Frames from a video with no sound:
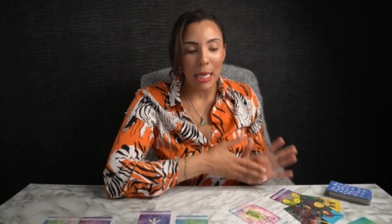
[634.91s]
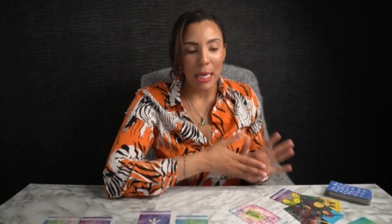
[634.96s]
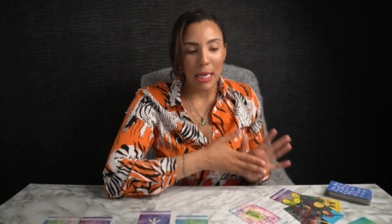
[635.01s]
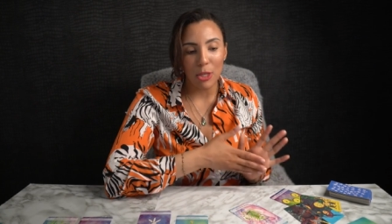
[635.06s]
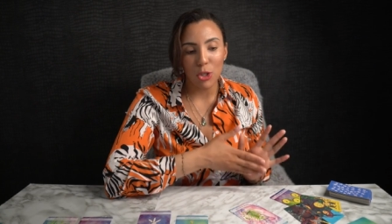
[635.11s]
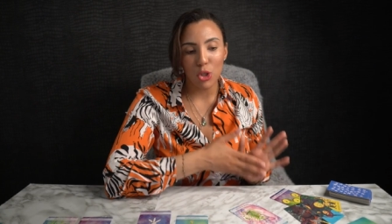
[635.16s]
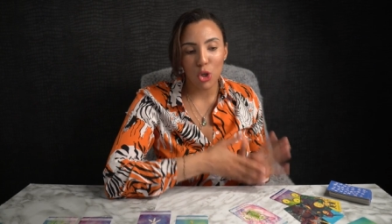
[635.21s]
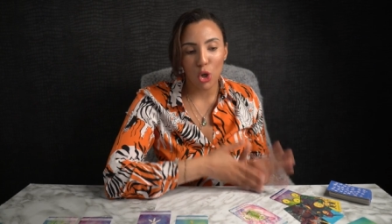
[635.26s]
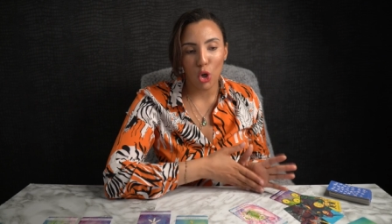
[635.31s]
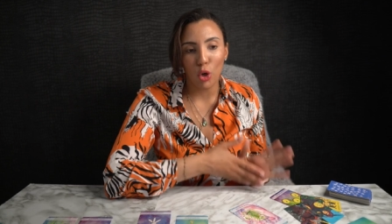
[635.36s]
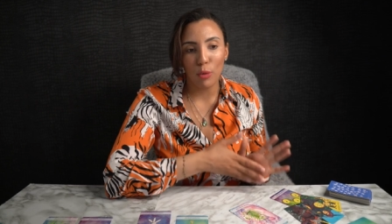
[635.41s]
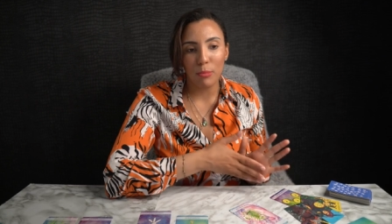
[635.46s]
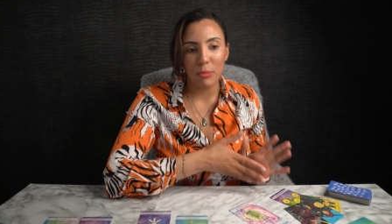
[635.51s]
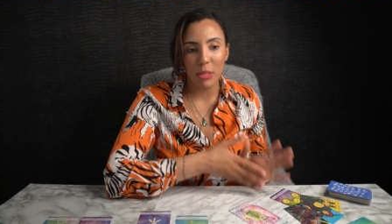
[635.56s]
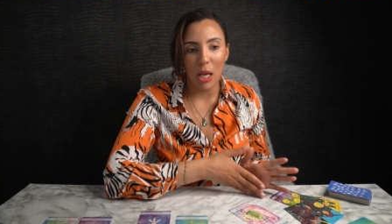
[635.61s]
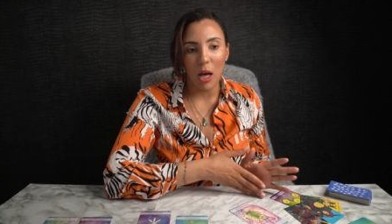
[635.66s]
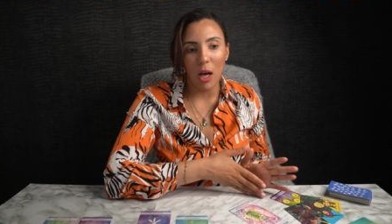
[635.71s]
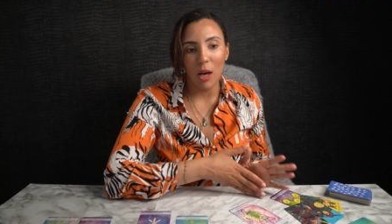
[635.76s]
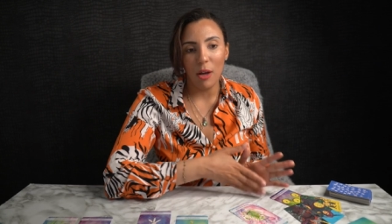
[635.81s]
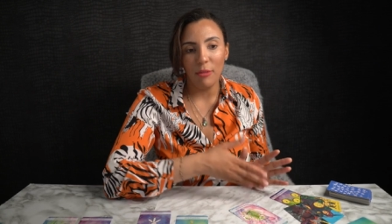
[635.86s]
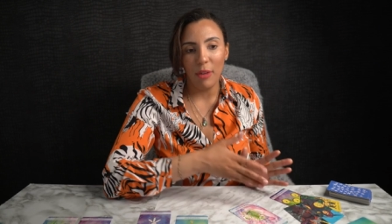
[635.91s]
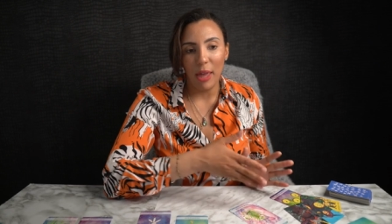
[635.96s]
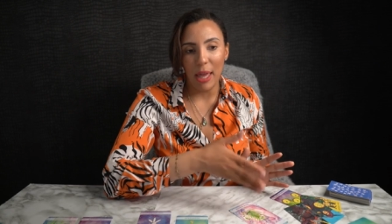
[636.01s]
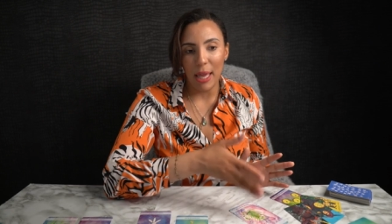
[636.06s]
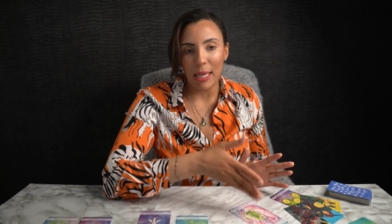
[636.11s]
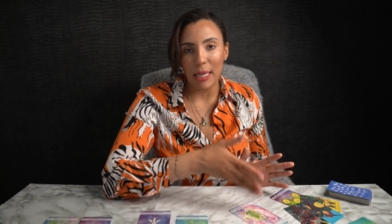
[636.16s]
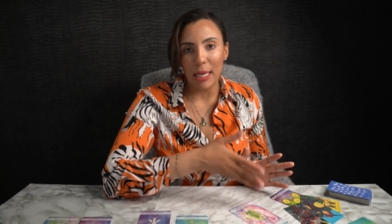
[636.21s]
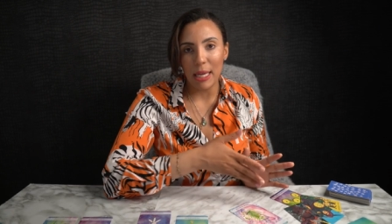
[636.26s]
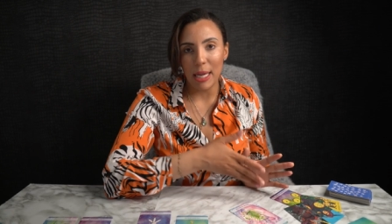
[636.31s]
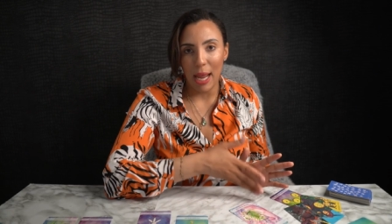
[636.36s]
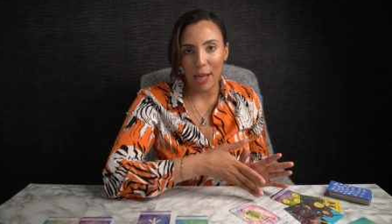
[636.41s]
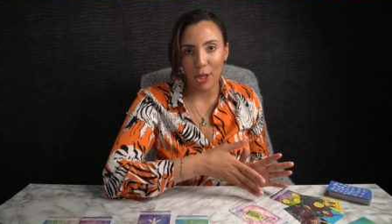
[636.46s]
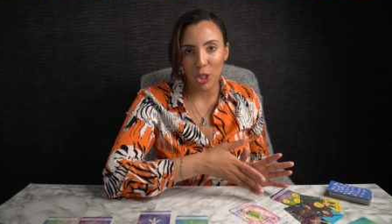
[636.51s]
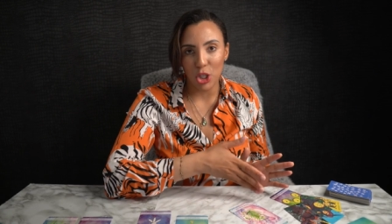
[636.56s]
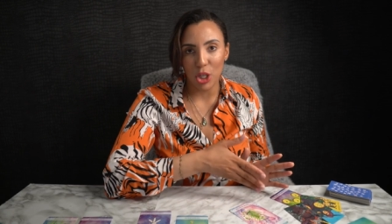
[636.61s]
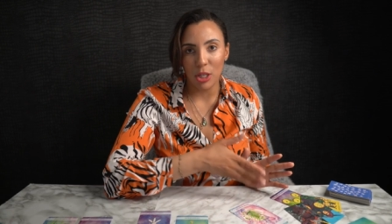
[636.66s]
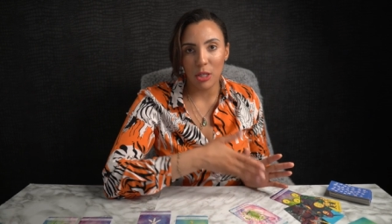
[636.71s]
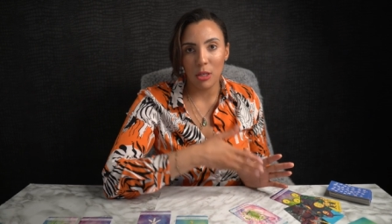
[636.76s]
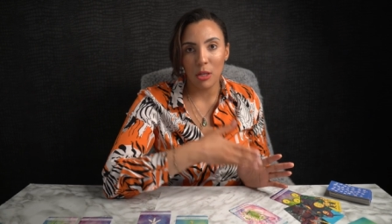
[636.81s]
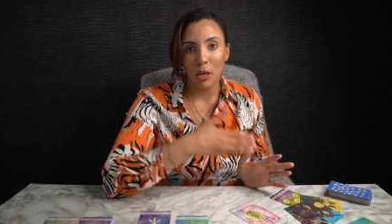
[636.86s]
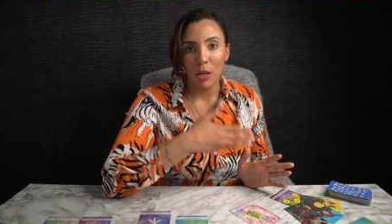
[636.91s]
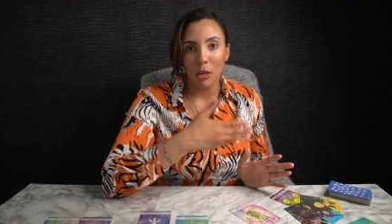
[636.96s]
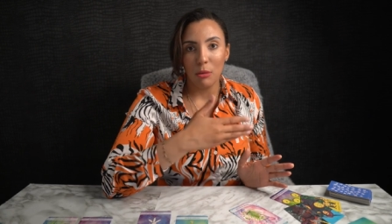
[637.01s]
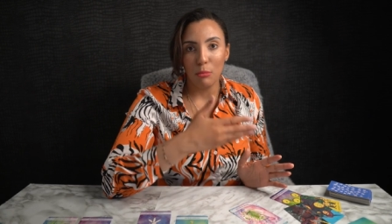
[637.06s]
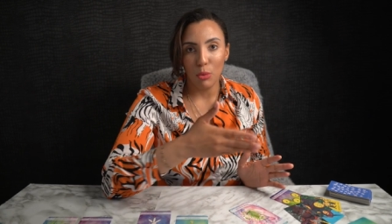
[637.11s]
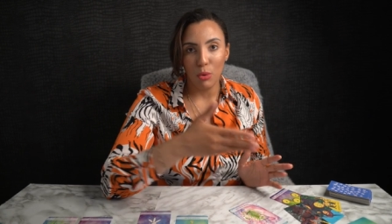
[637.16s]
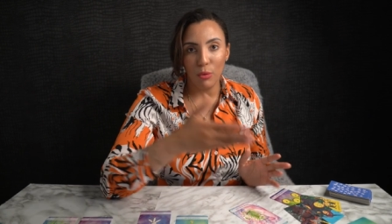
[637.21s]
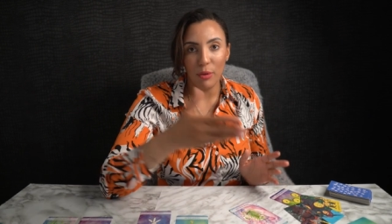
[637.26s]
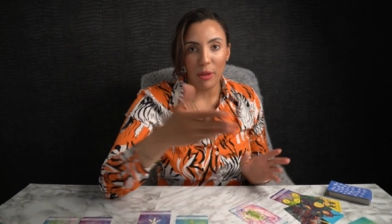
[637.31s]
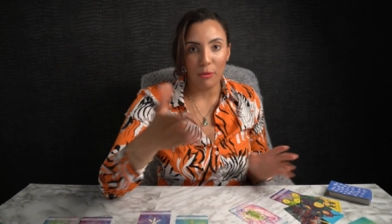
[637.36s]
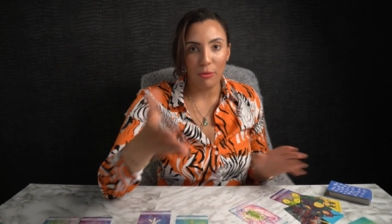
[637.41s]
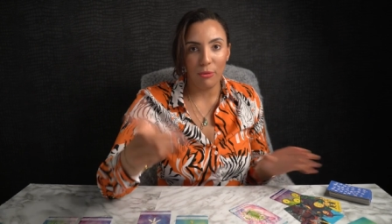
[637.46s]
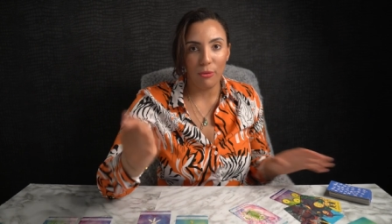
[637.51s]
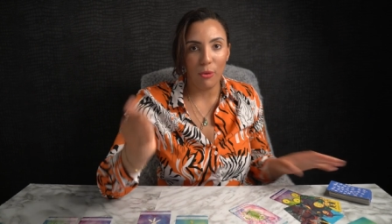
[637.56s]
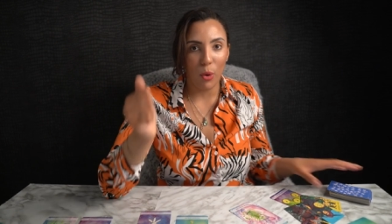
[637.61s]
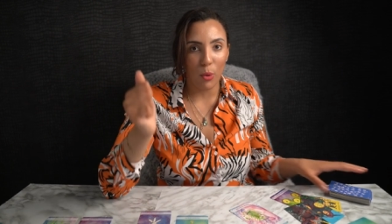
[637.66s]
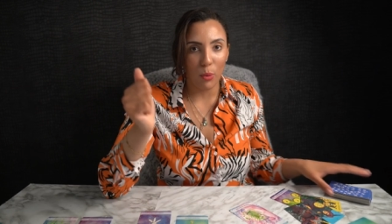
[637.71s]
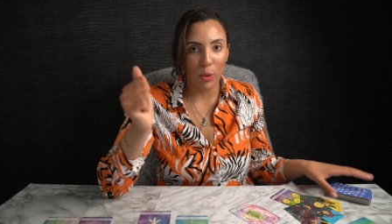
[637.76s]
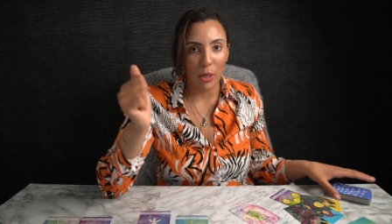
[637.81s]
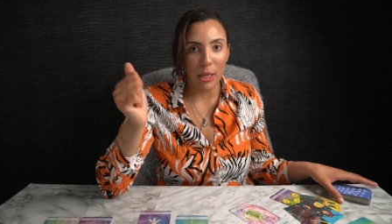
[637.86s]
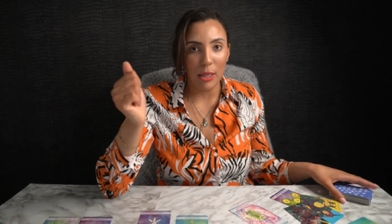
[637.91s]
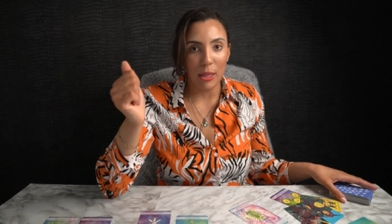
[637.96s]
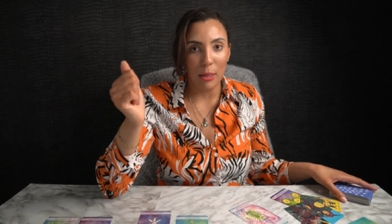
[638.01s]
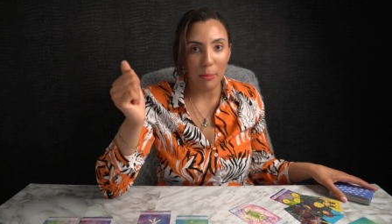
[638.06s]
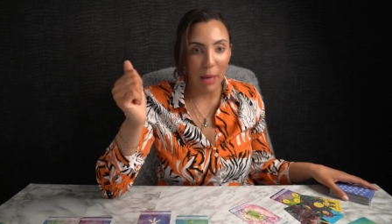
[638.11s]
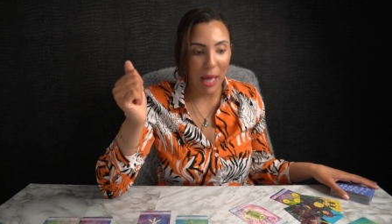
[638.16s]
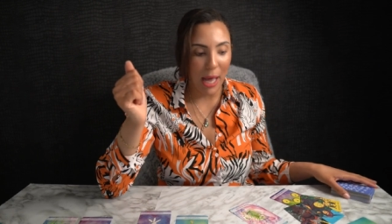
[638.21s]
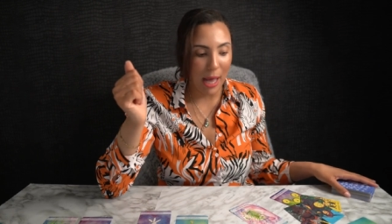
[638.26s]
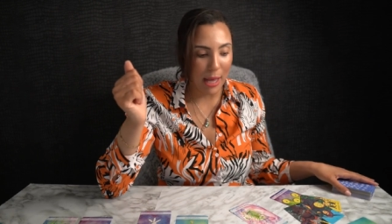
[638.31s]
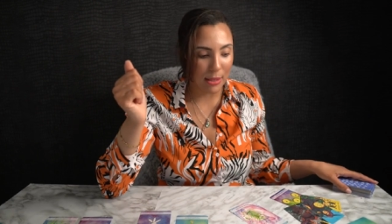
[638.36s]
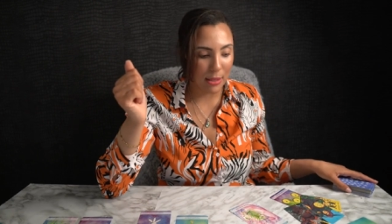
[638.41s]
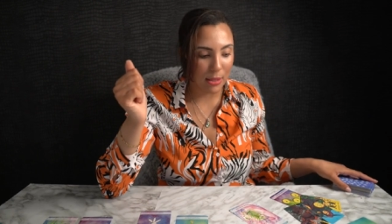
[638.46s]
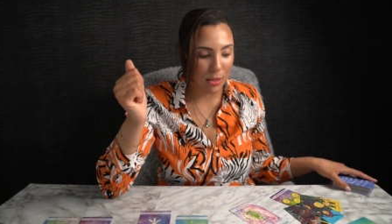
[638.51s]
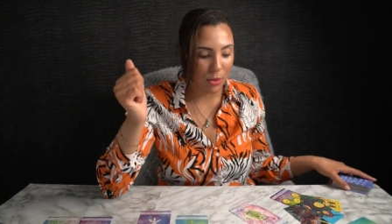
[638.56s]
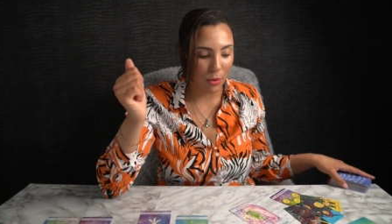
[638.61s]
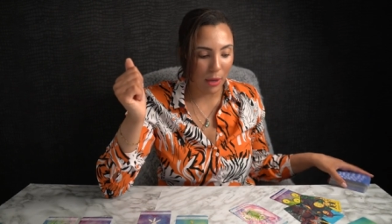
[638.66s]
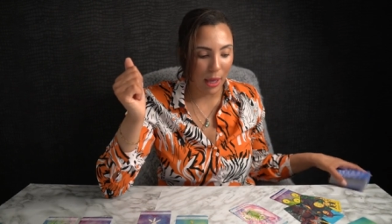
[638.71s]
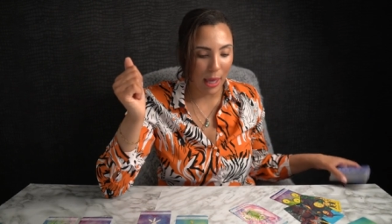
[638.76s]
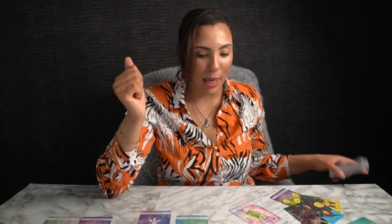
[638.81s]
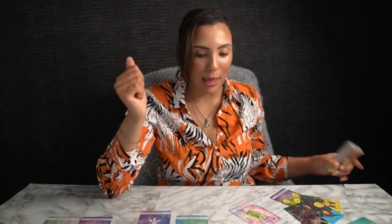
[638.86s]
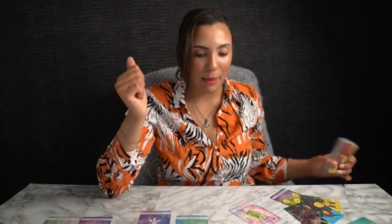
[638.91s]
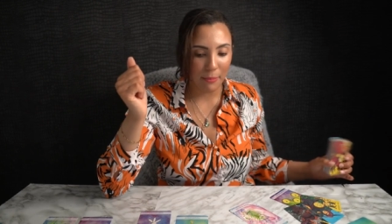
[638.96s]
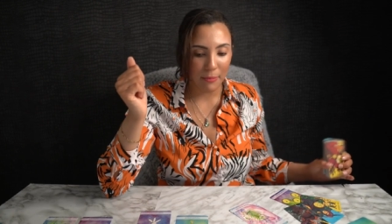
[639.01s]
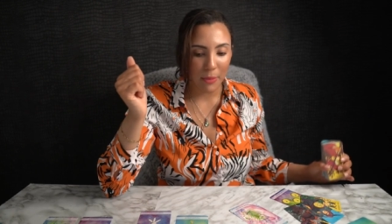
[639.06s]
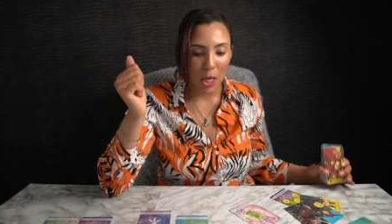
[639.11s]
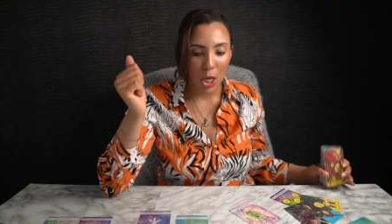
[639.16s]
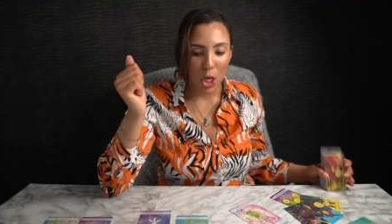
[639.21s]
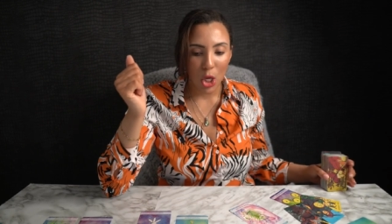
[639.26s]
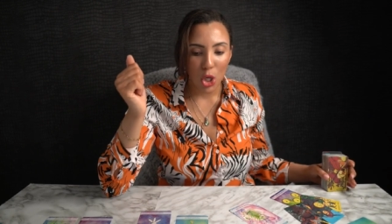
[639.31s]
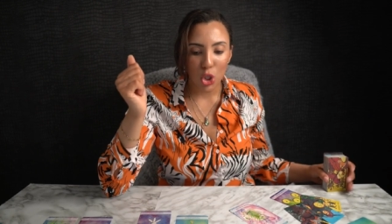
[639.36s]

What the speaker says: in terms of a connection moving forward in the past, okay?